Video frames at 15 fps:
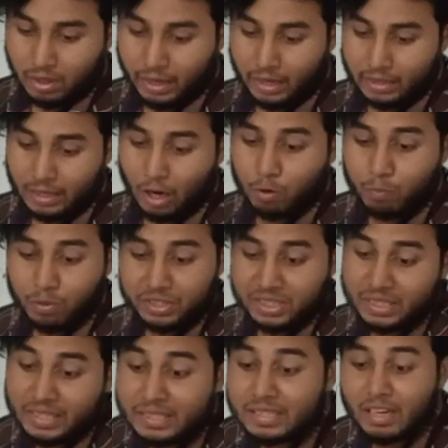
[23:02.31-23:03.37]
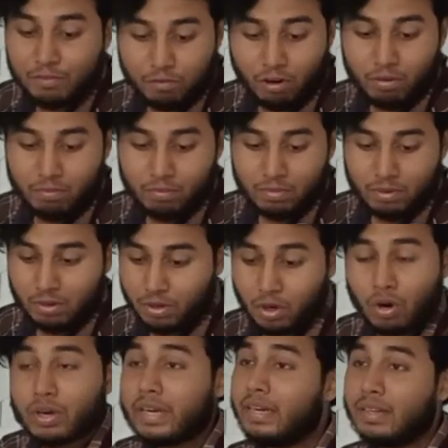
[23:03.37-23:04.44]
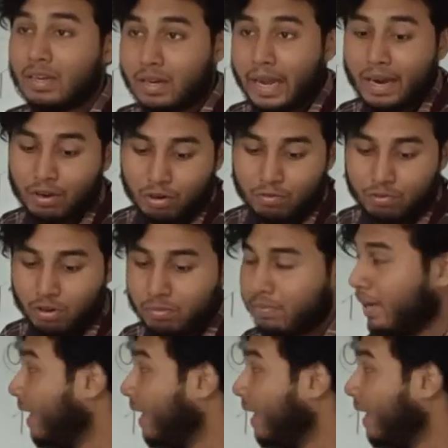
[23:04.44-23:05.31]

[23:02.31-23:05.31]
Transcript: And the output is in digital form, not in the analog form,